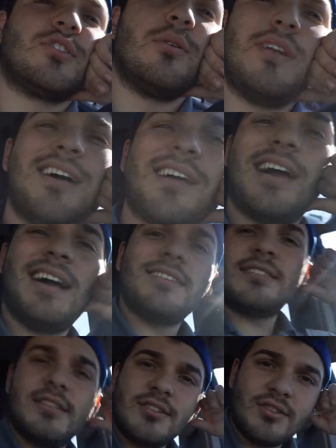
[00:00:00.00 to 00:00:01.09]
going on, guys?
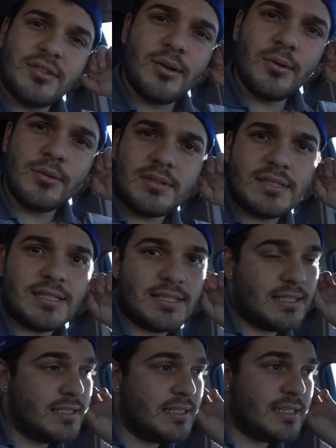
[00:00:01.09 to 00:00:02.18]
So
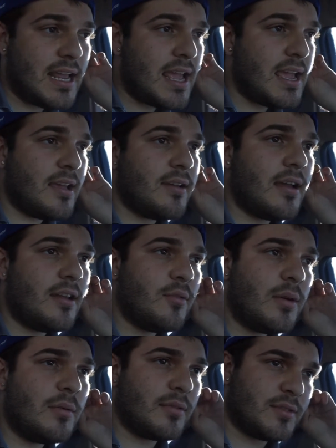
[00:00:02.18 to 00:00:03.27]
today, I know
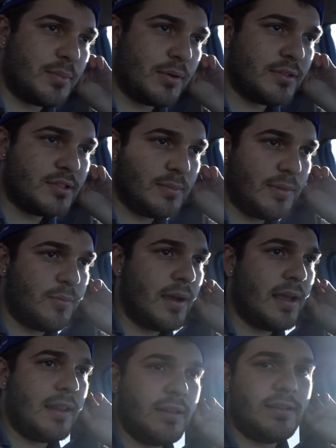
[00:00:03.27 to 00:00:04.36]
we were supposed to be
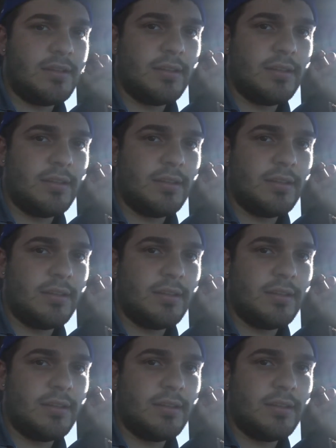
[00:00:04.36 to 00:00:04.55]
waiting